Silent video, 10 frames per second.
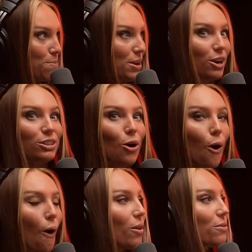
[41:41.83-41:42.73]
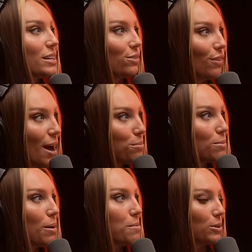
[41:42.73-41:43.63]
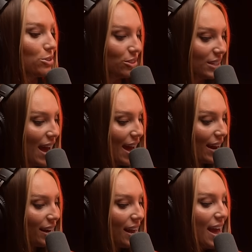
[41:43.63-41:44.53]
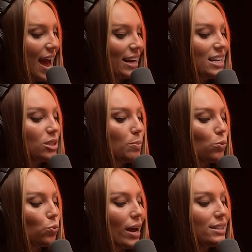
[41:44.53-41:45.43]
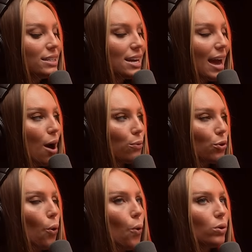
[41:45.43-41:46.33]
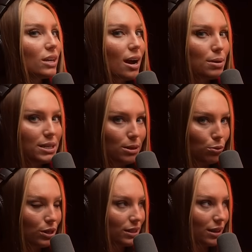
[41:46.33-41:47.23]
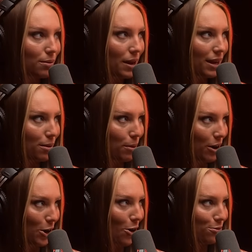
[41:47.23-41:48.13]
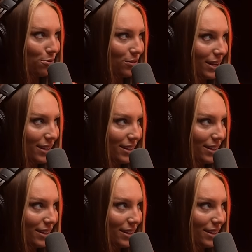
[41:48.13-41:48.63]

because all of his family members are dead, and he's been renting out the whole time he's in prison and making money off of it.